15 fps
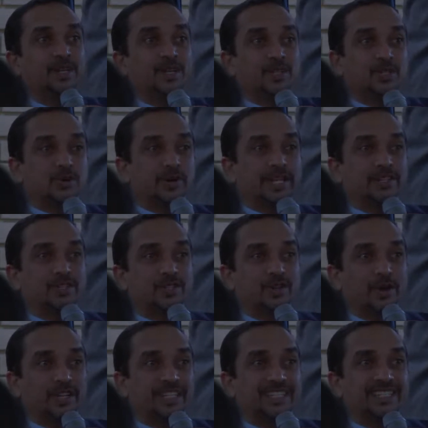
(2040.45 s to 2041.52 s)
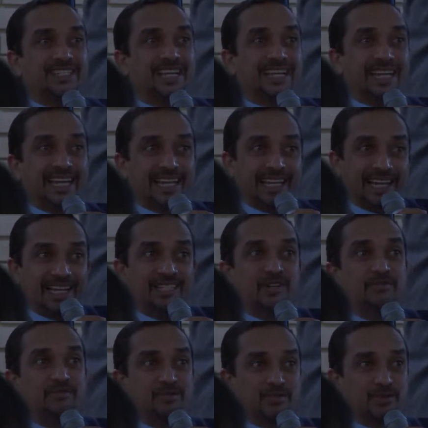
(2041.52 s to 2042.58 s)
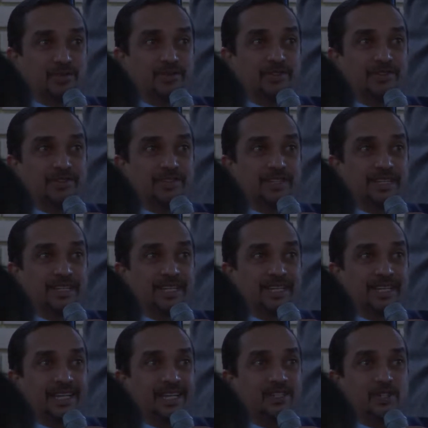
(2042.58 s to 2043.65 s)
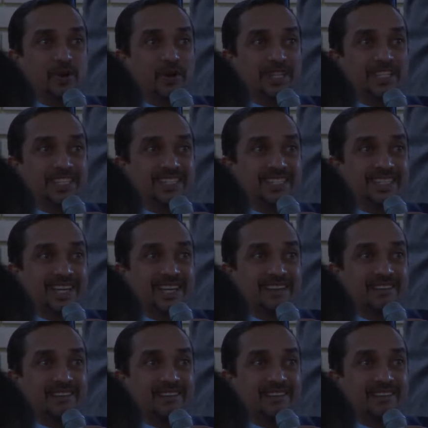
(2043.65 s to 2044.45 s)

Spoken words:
So it is not just a neglect of truth. It's not just a